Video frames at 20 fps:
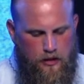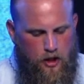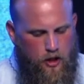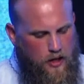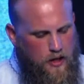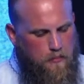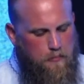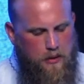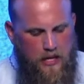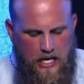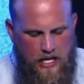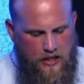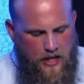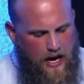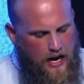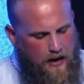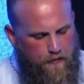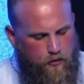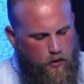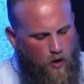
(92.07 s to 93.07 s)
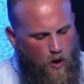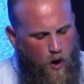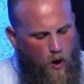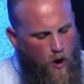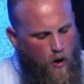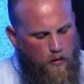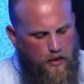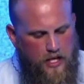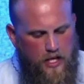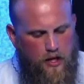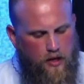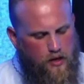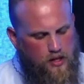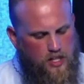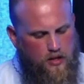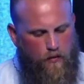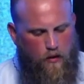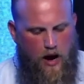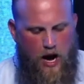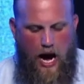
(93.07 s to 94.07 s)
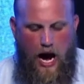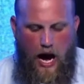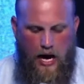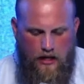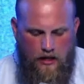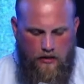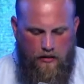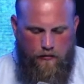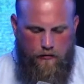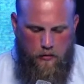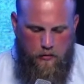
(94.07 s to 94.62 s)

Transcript: Could it be that after all the years of hiding